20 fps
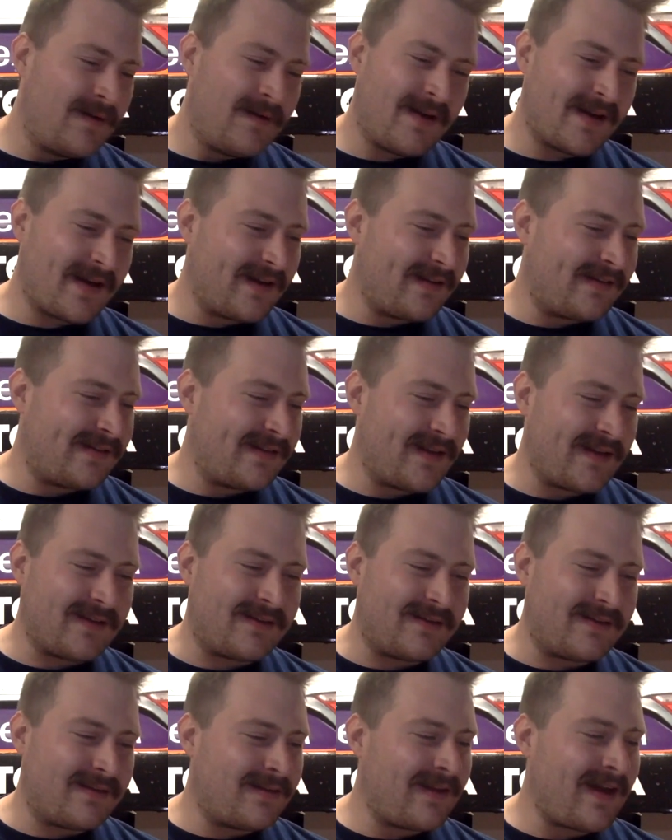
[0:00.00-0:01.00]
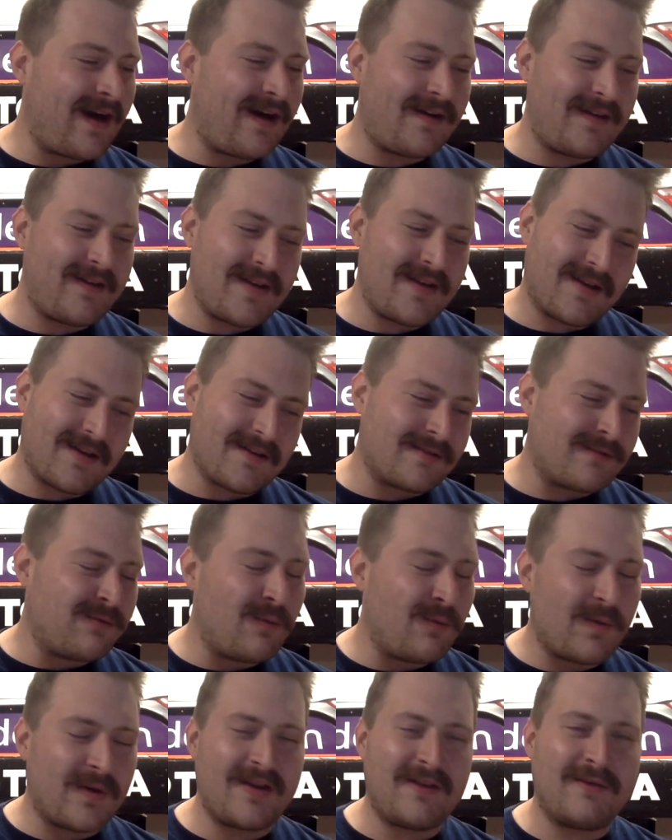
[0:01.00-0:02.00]
Like I said, Talladega in
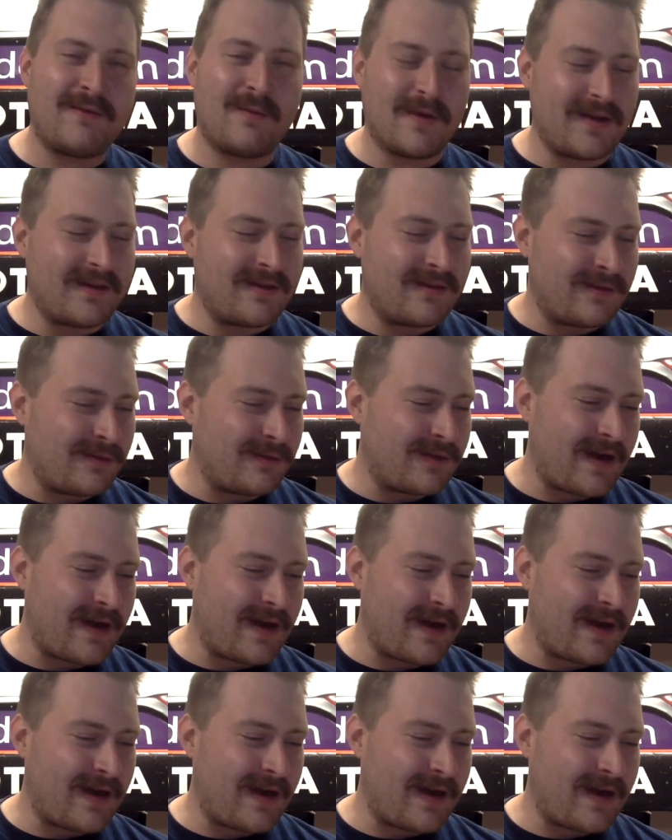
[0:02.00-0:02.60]
2022,